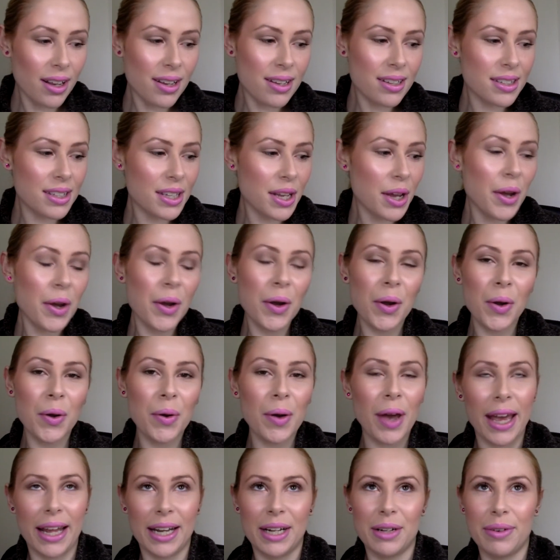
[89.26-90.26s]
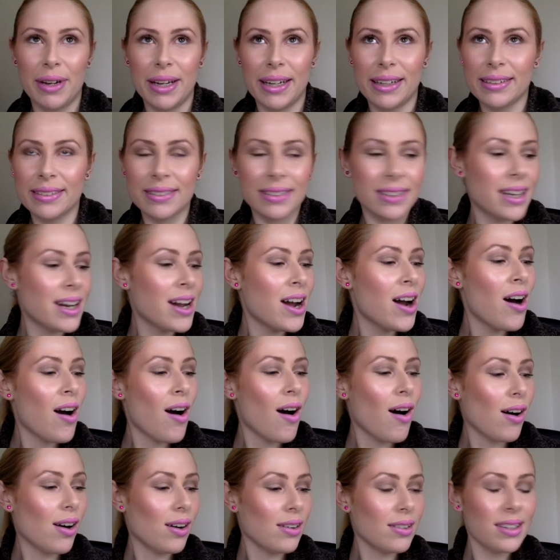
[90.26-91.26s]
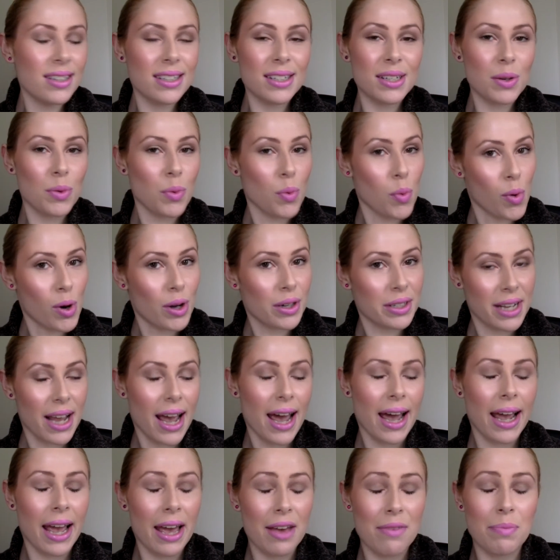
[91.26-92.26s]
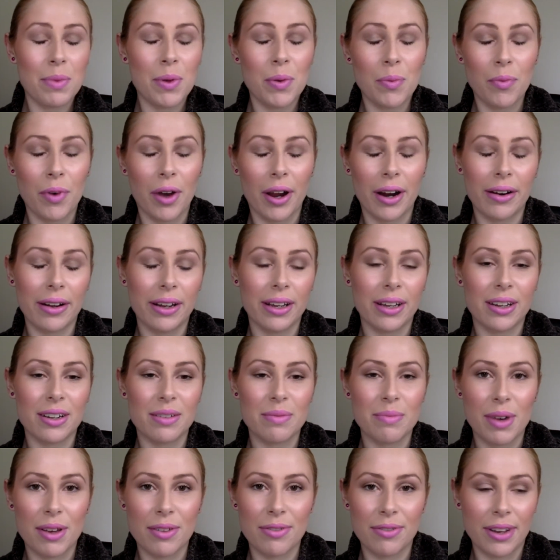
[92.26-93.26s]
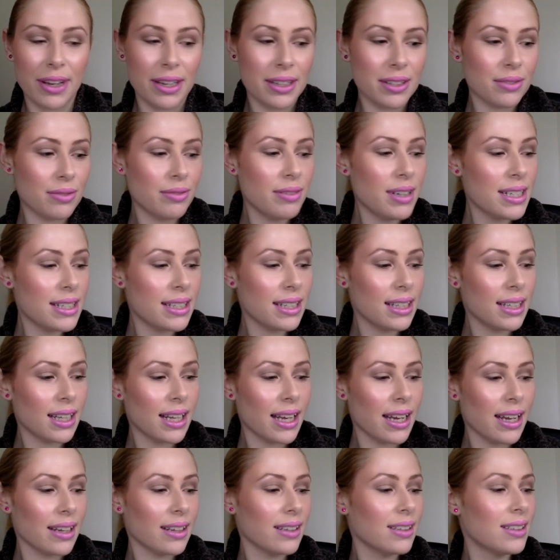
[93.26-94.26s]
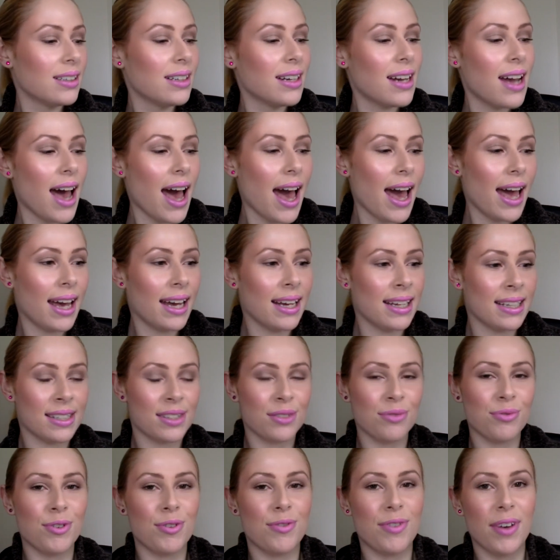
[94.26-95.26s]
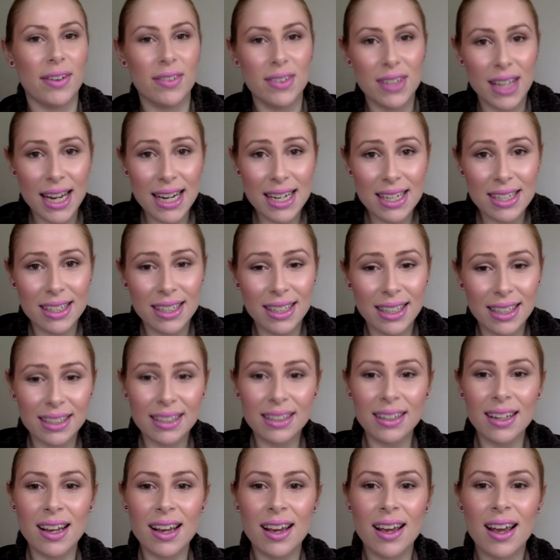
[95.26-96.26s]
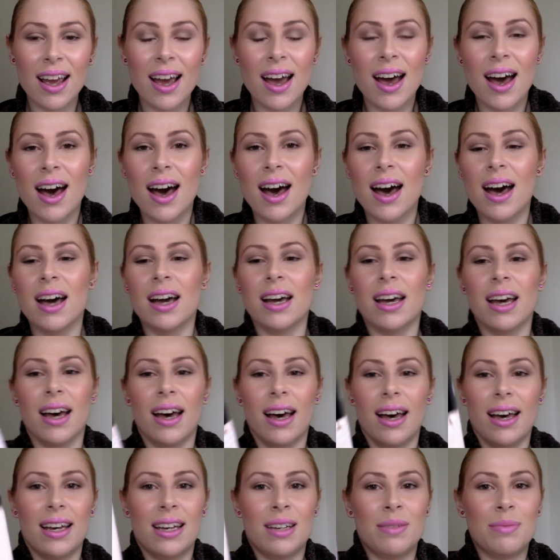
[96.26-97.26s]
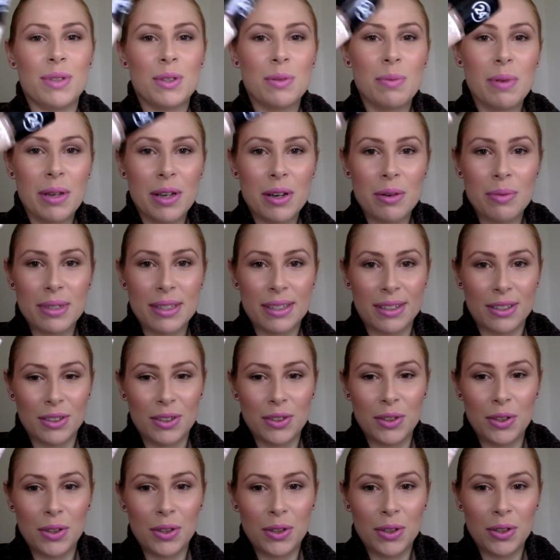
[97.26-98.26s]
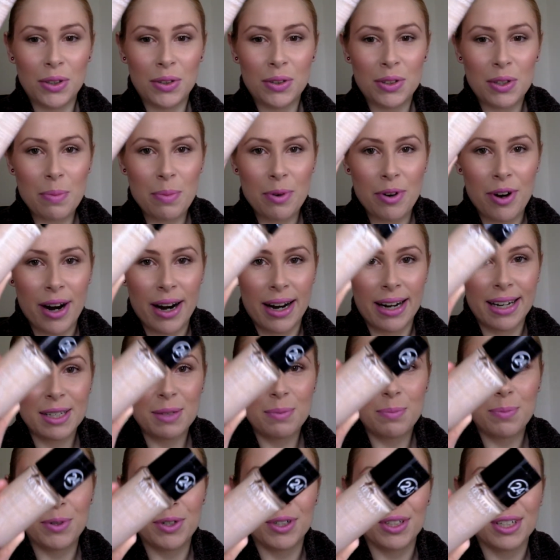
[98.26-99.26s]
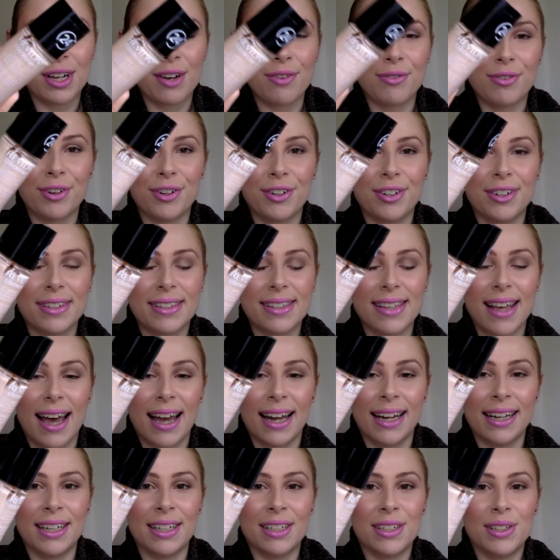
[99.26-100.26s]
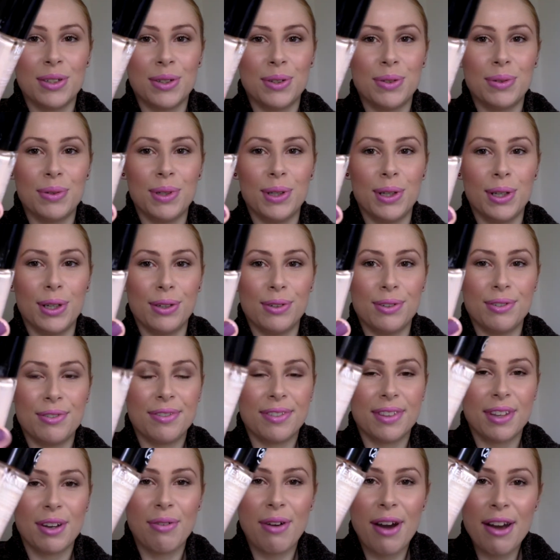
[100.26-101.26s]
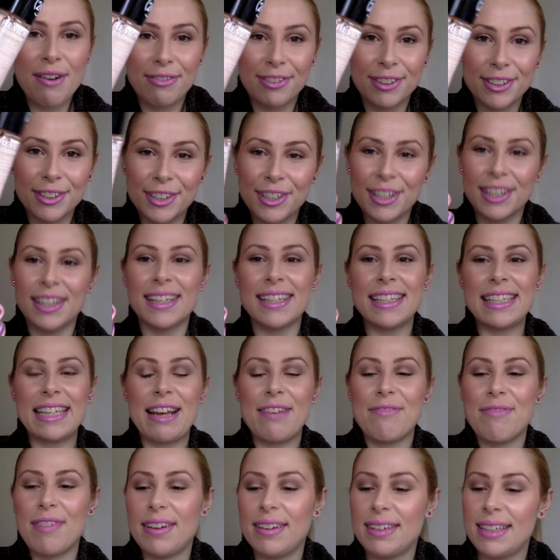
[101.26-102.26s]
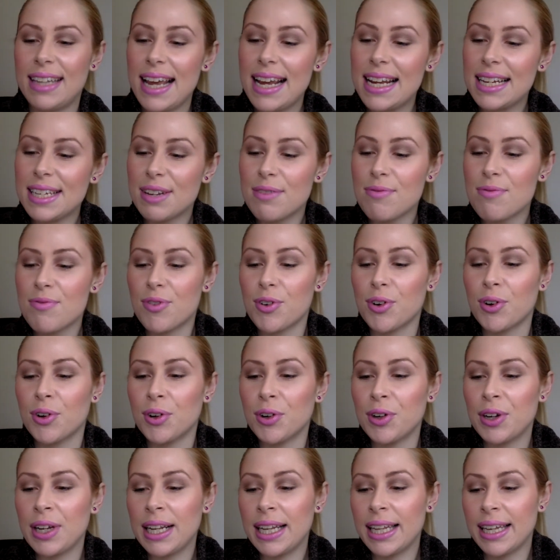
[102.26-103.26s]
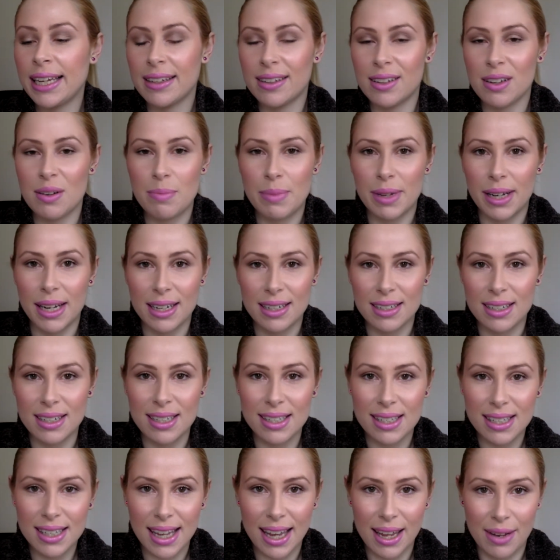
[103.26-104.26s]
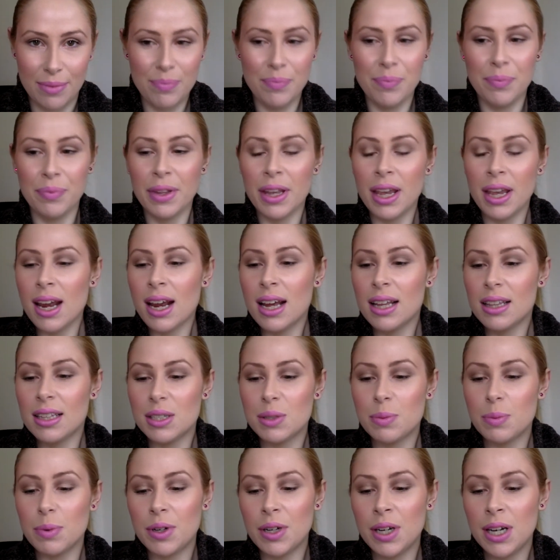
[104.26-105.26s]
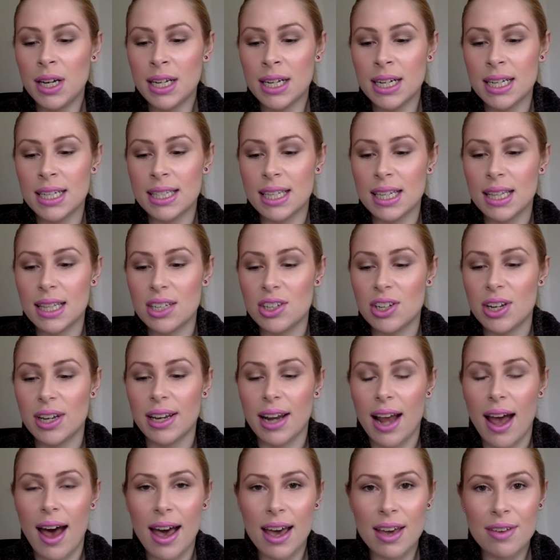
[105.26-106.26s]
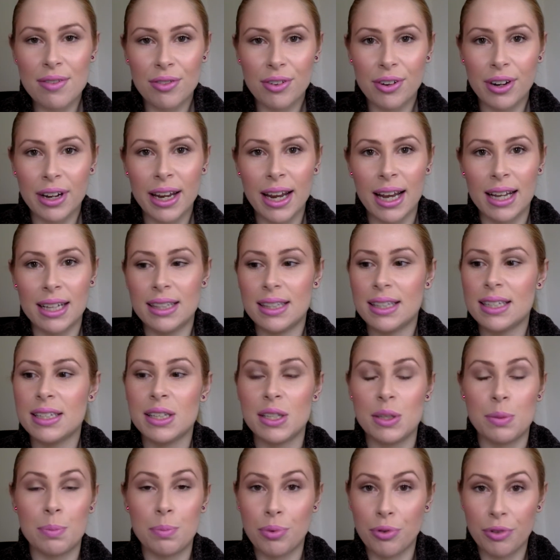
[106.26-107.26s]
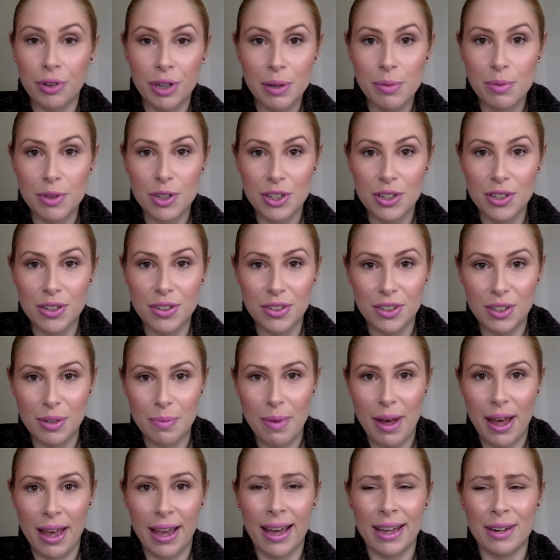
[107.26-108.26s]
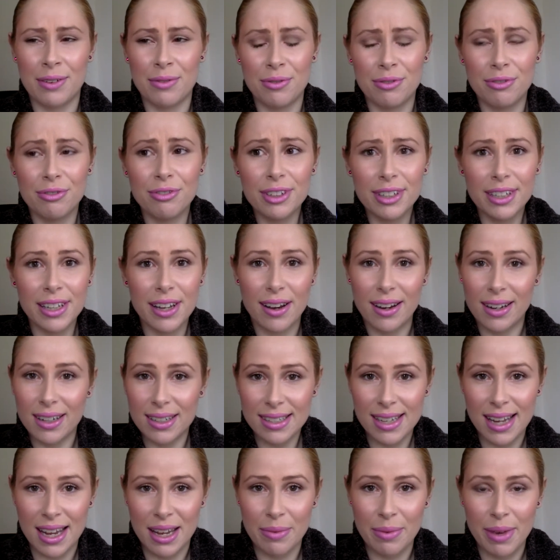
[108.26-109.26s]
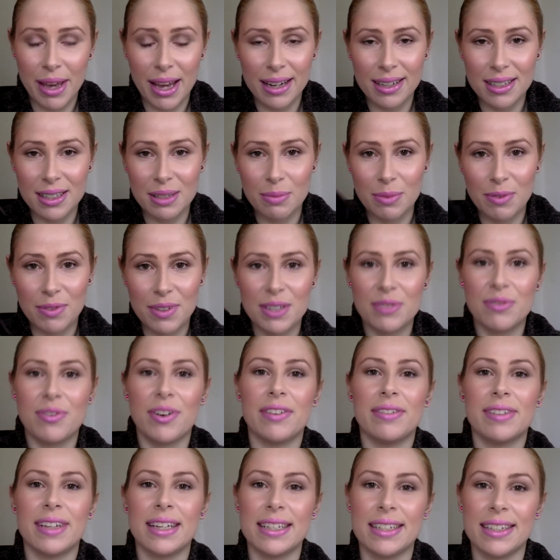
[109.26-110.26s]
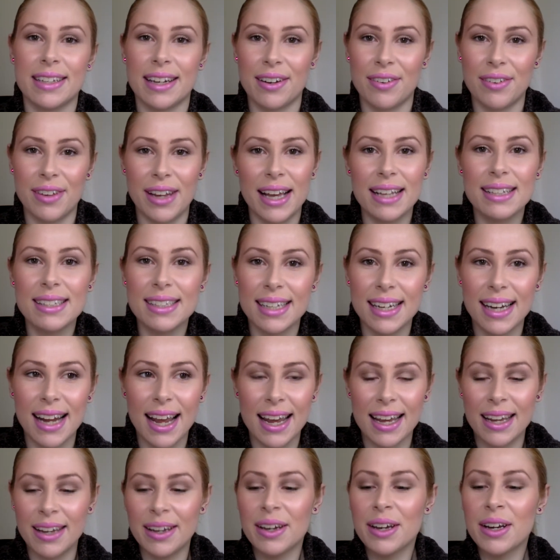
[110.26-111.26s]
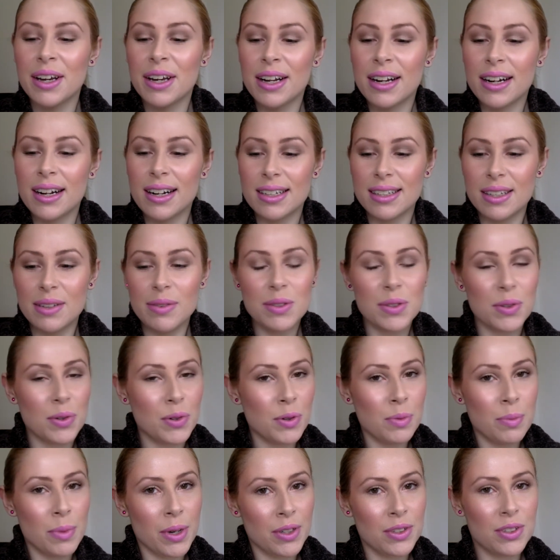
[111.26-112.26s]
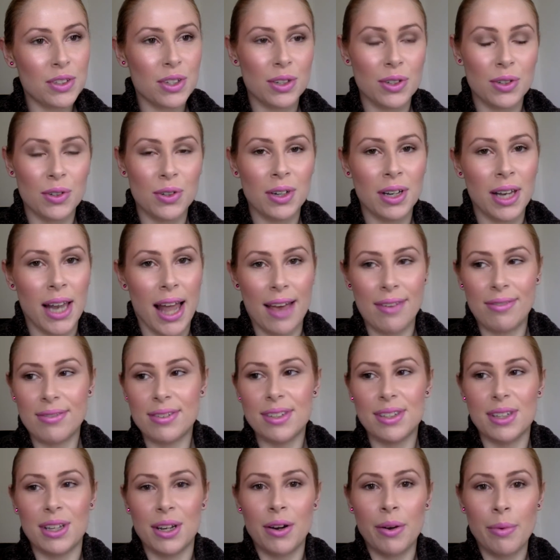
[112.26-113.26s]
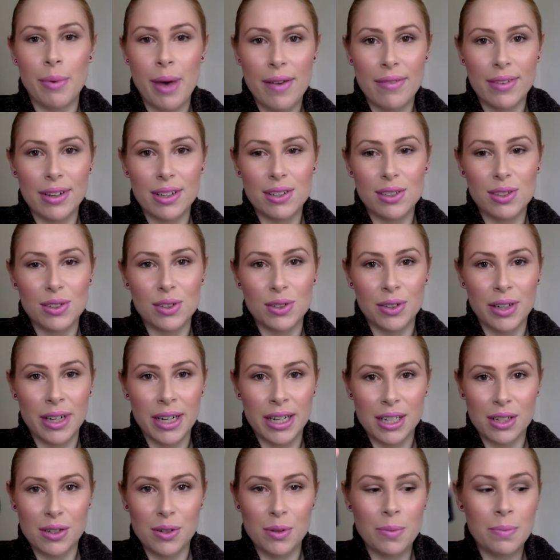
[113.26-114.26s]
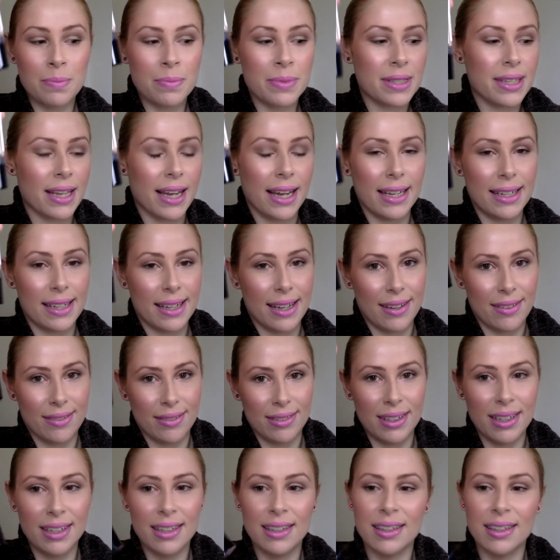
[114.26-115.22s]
So anyway, on to what I have been wearing on my face recently. And for foundation, this may come as no surprise, but of course I do love the Revlon Colour Stay foundation for oily and combination skin. This one is in the shade Ivory, and this is pretty much used up. I had a really hard time getting some of this foundation out yesterday because there was almost none left, so I'm having to store it upside down.